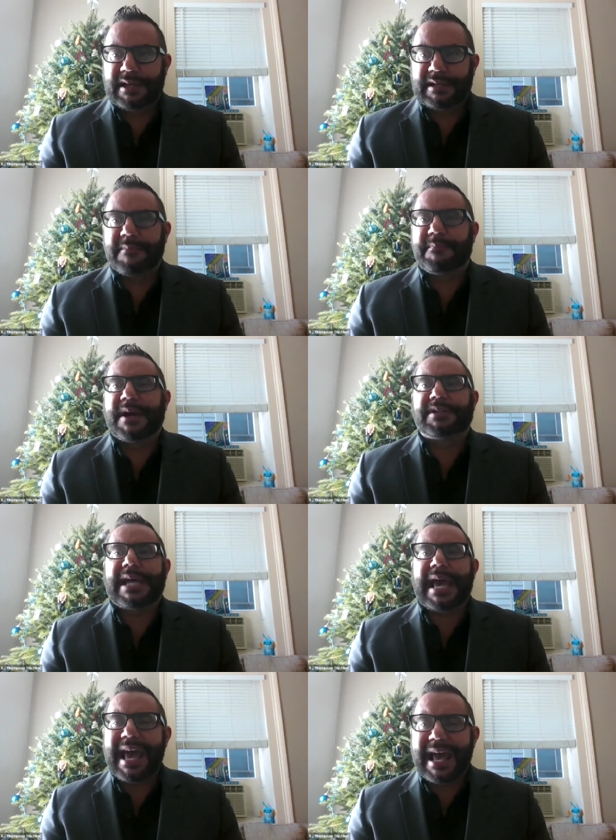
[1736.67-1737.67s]
compared to
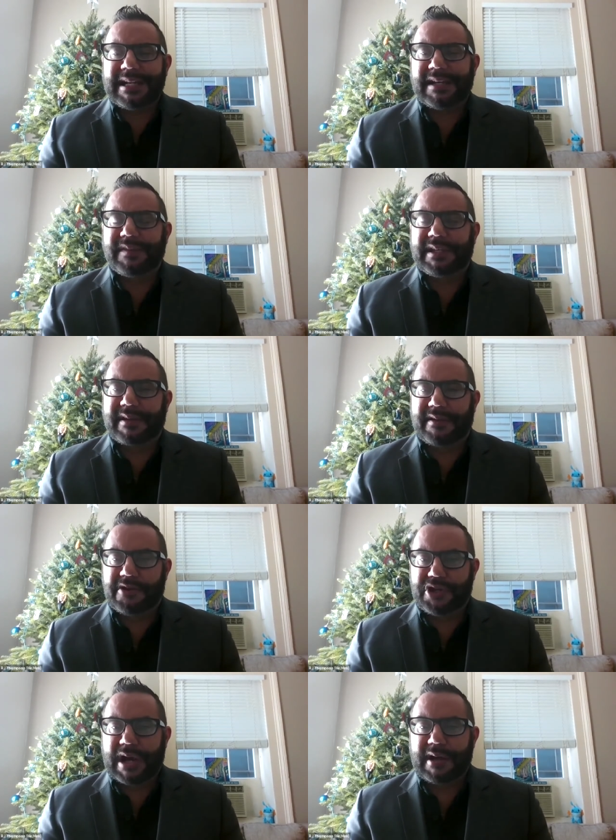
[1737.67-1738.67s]
any of these other
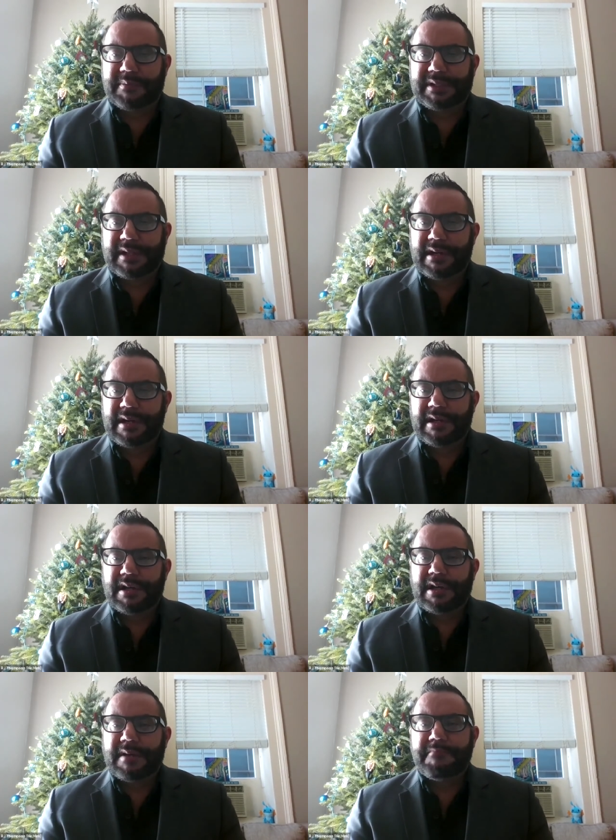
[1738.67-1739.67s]
jobs.
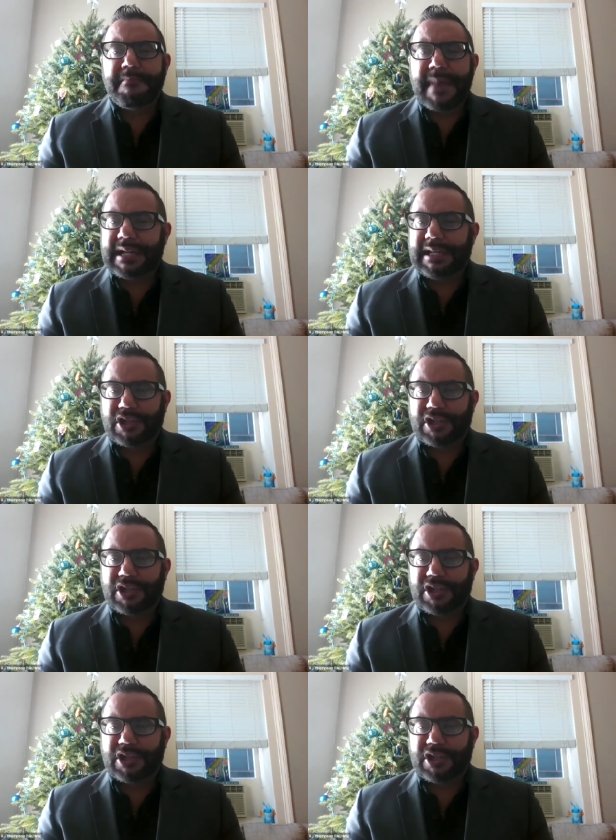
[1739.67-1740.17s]
Many